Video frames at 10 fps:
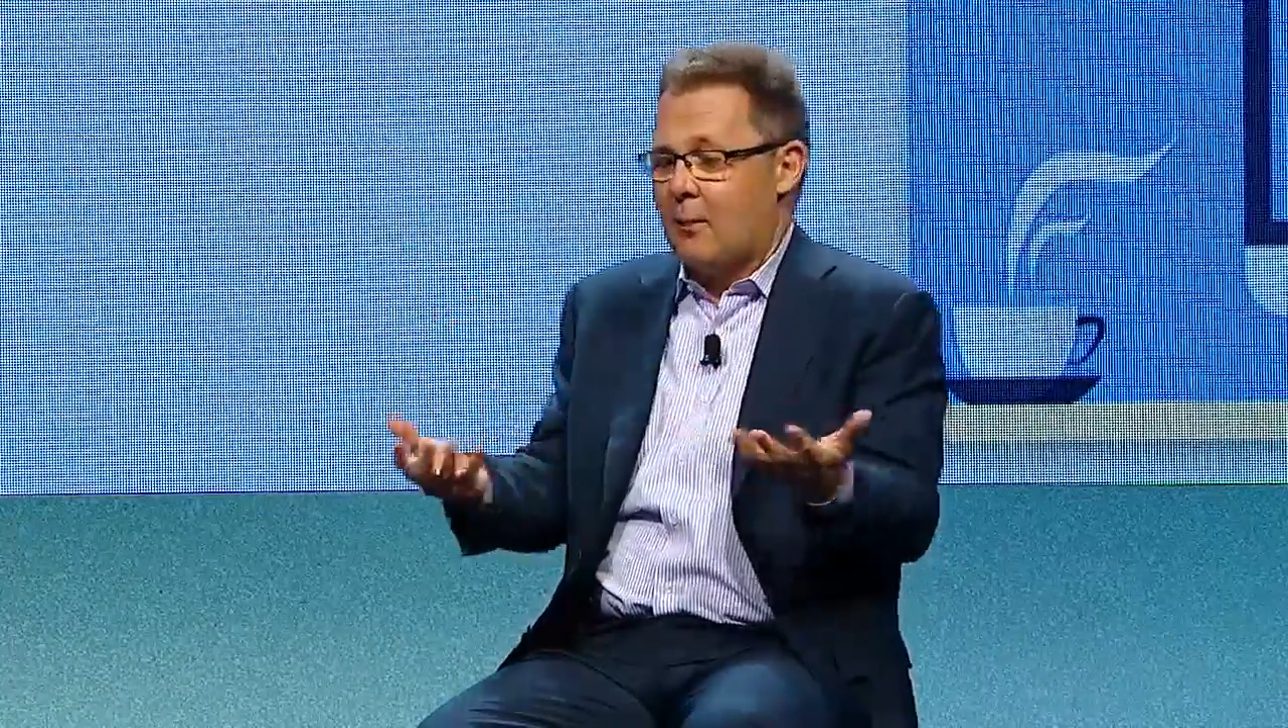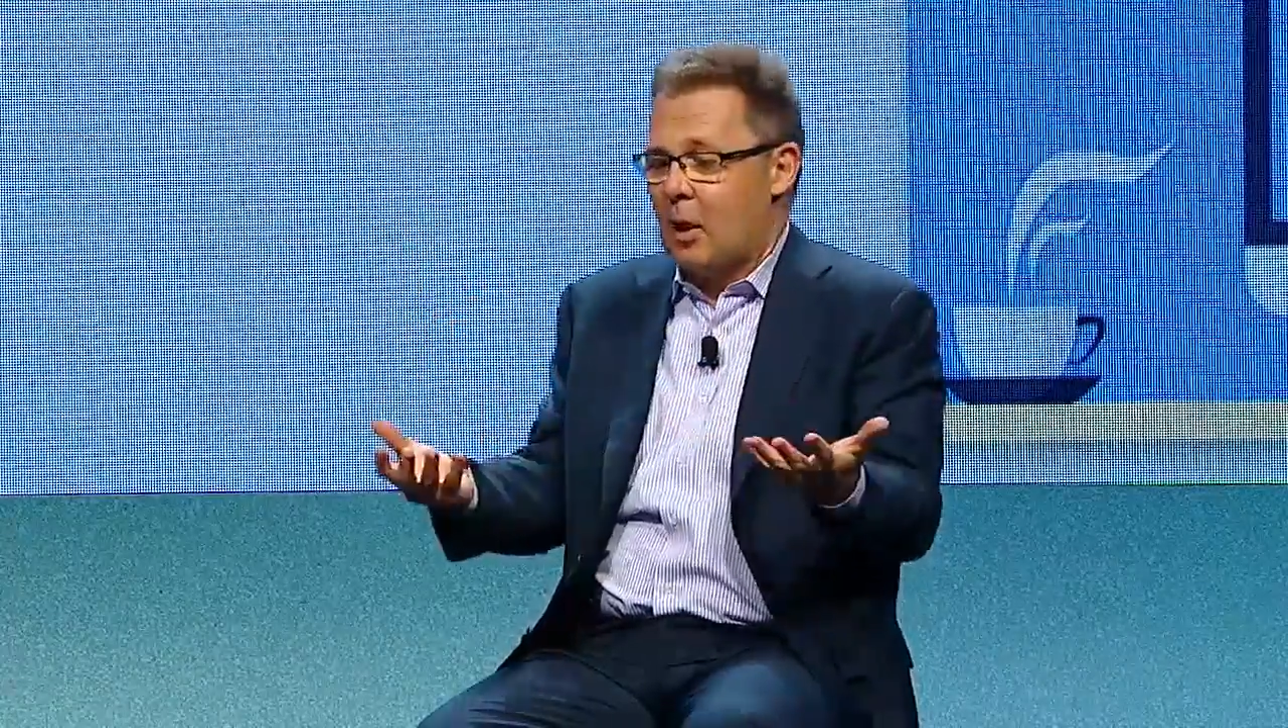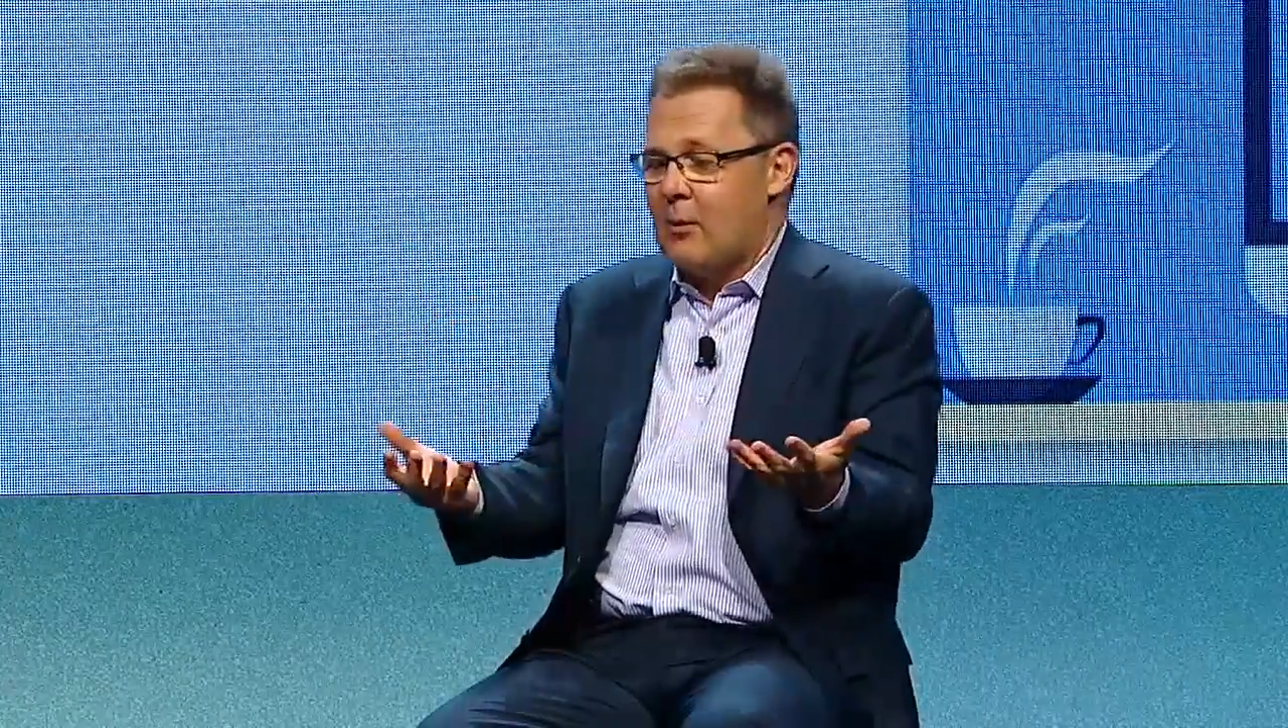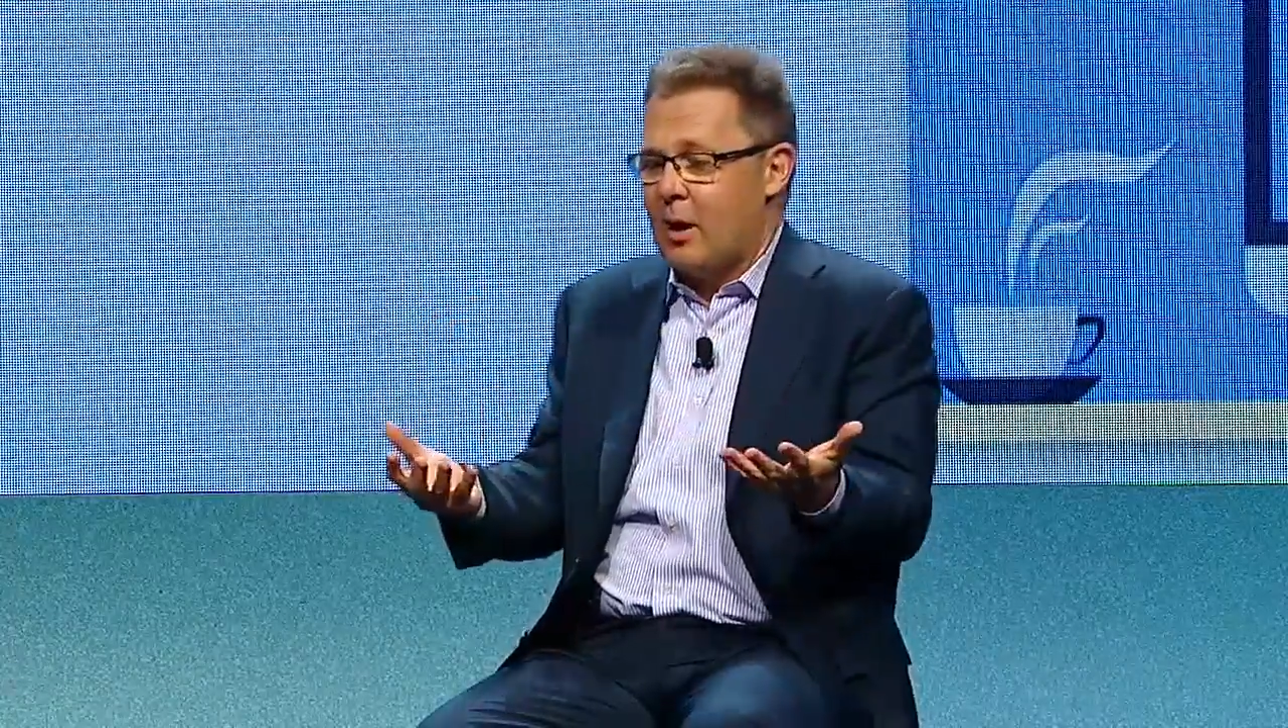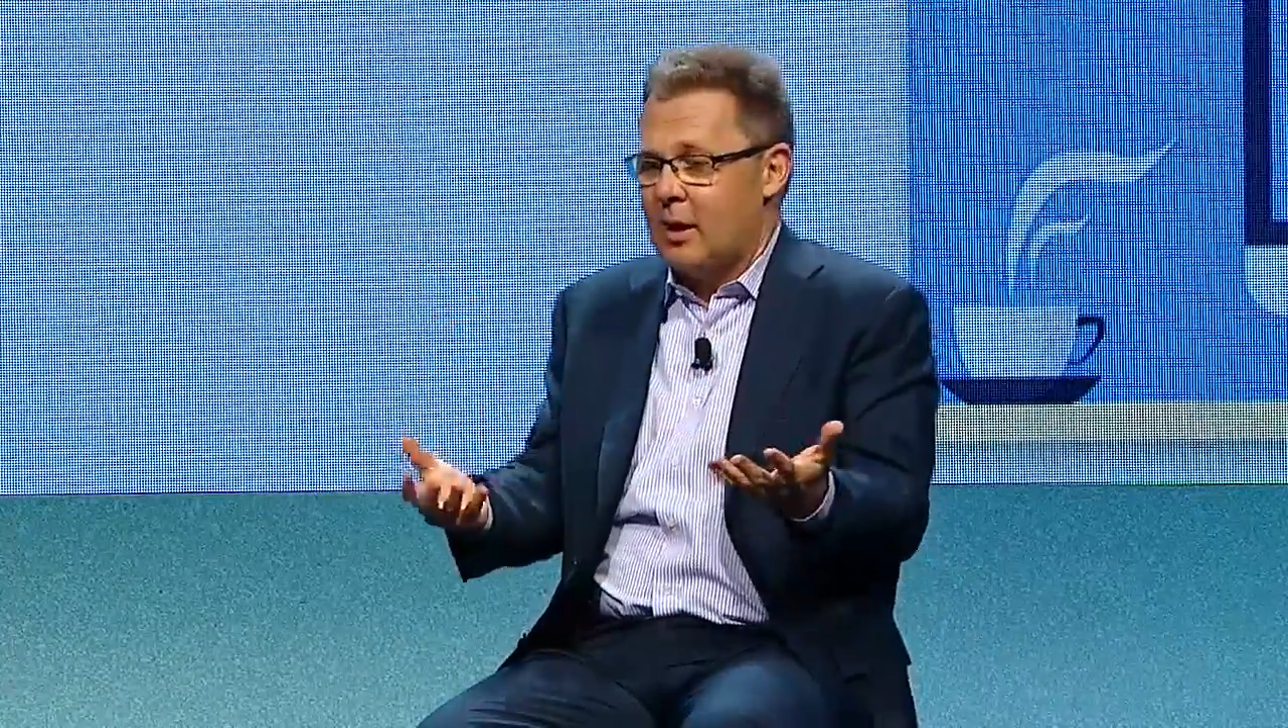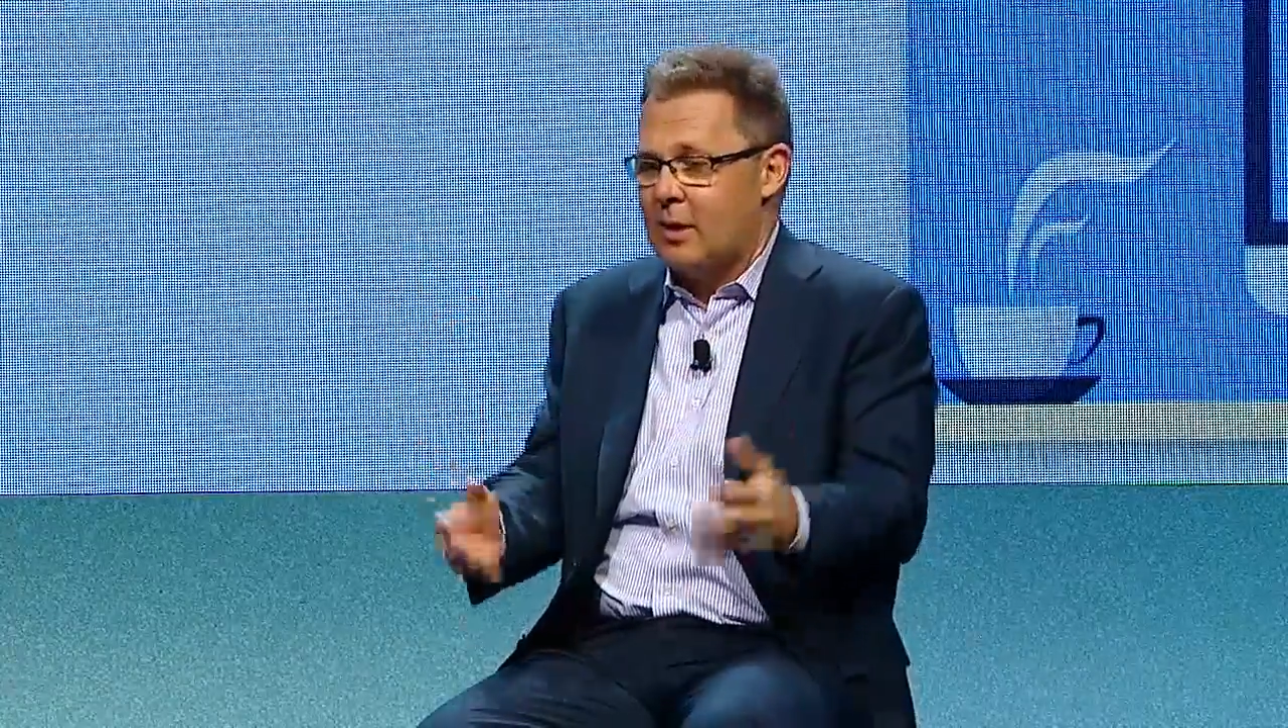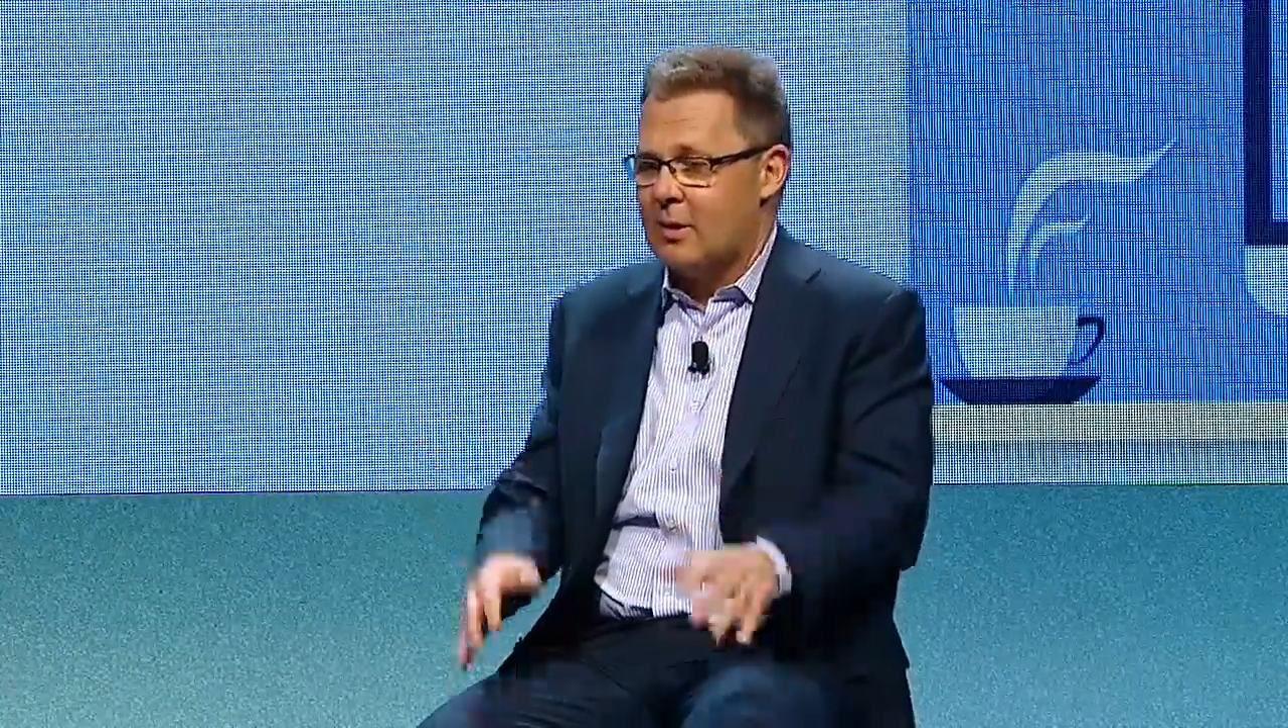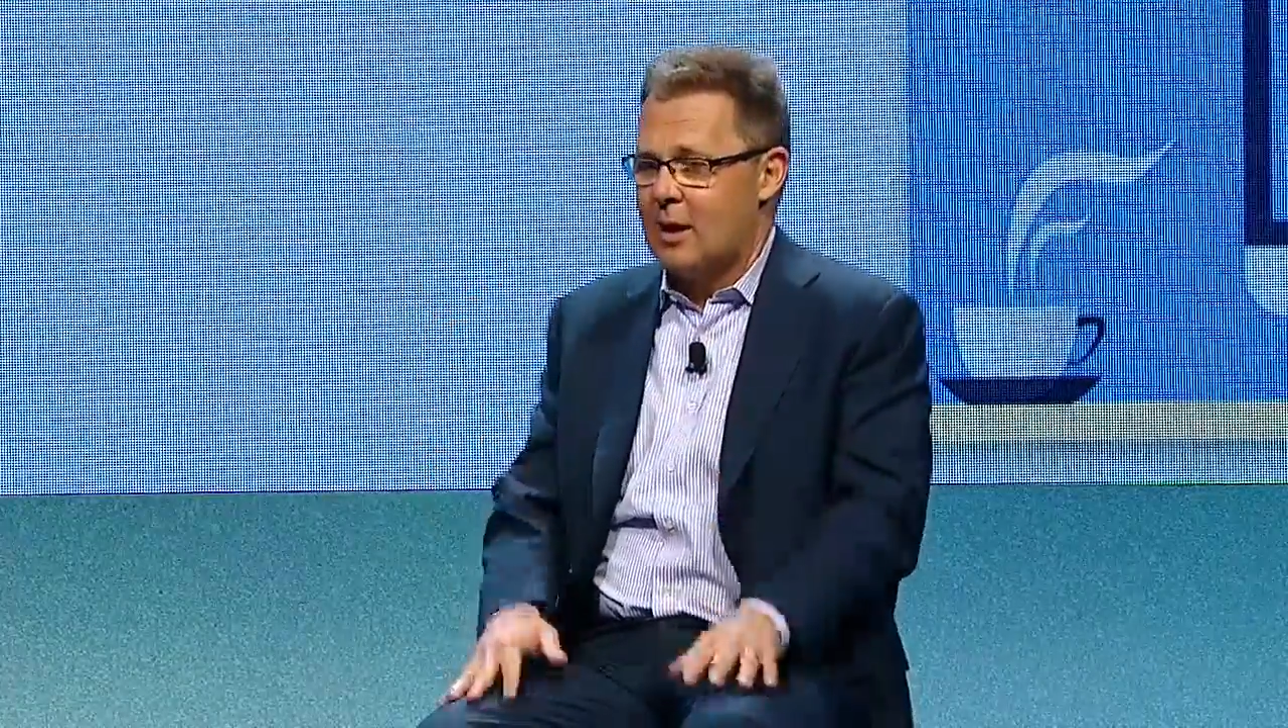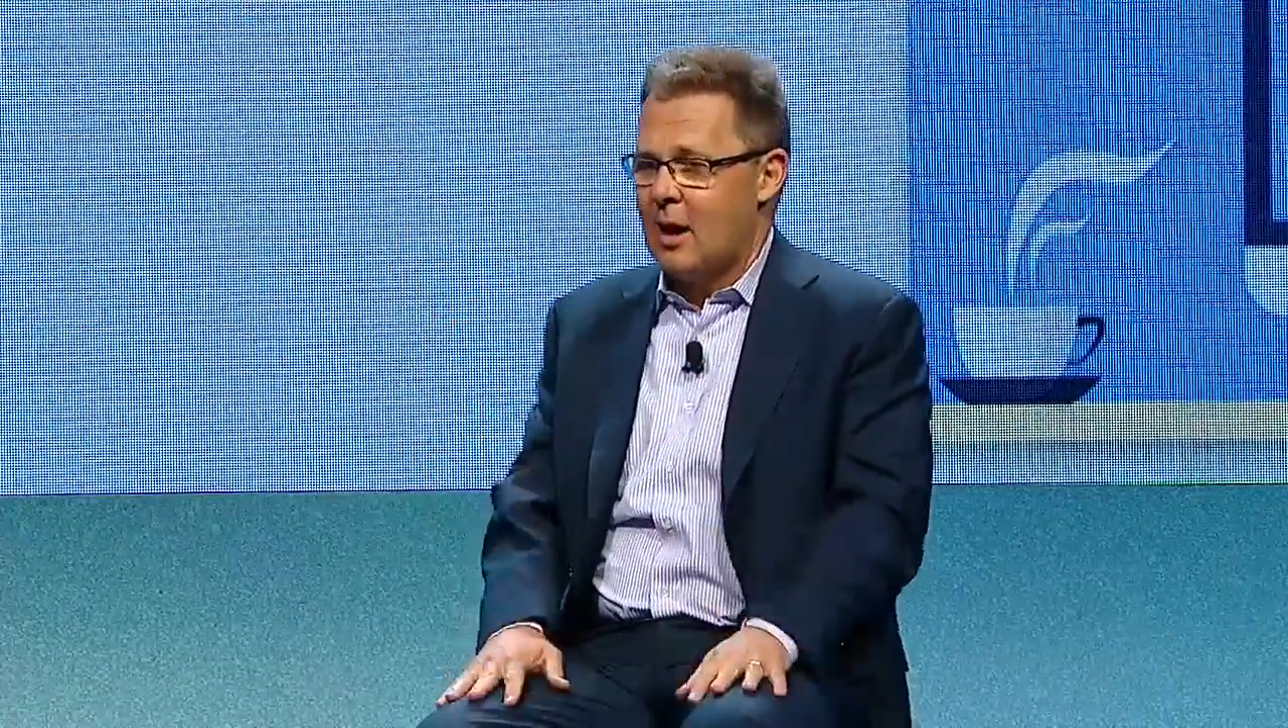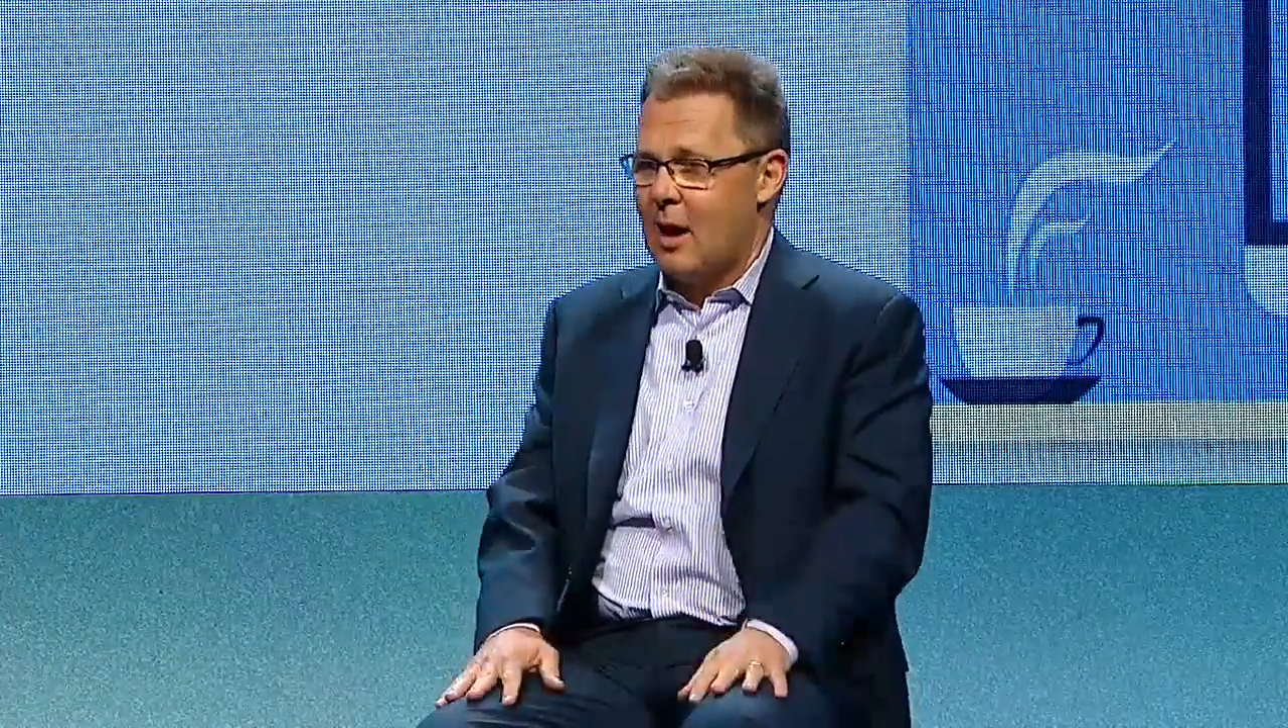bottom line is,